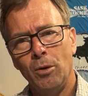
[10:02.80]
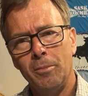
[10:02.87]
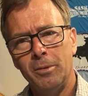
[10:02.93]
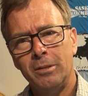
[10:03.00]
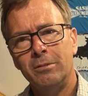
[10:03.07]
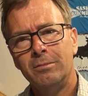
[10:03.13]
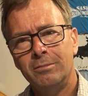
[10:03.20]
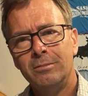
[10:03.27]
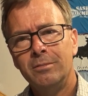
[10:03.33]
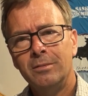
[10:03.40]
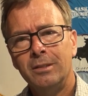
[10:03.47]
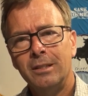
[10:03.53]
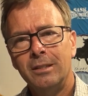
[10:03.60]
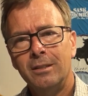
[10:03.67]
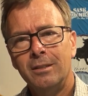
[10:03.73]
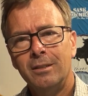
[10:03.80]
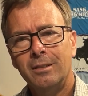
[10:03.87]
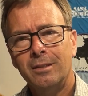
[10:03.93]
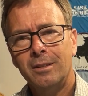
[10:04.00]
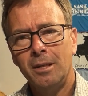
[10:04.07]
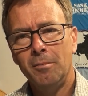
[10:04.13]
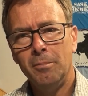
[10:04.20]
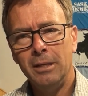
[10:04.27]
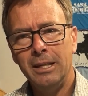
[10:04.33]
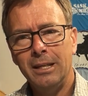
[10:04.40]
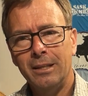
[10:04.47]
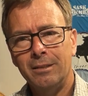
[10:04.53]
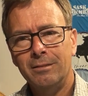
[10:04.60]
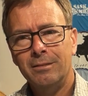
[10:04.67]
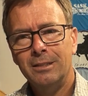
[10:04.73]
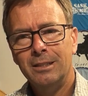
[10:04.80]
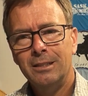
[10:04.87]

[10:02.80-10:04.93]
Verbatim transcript: women can be in.